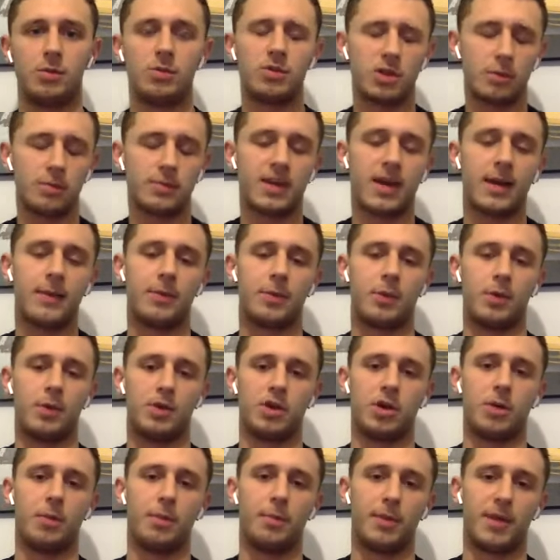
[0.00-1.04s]
sometimes we'll
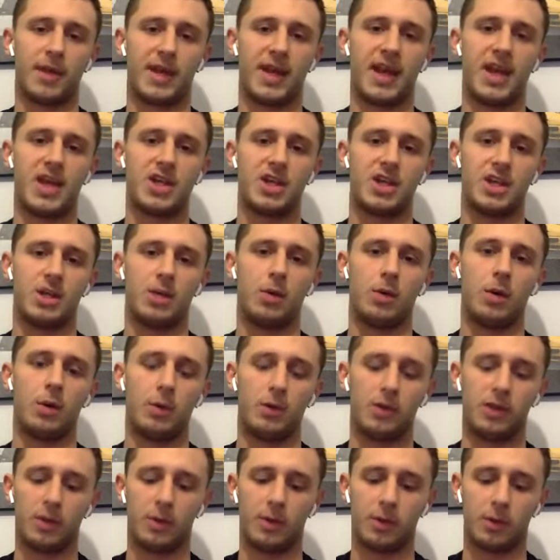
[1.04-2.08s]
jump, but occasionally what we'll
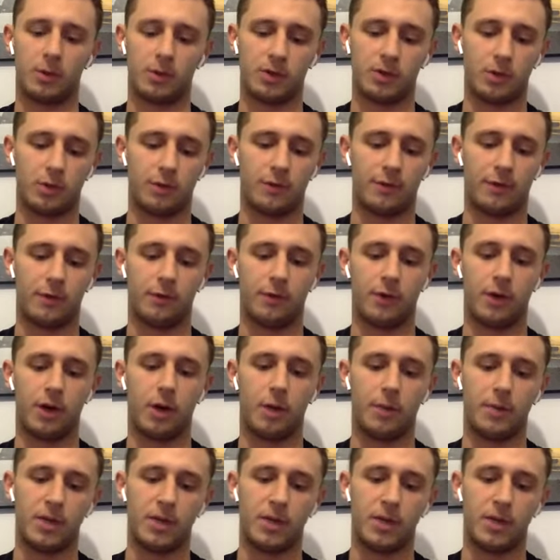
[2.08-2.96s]
do is we'll do the full run up.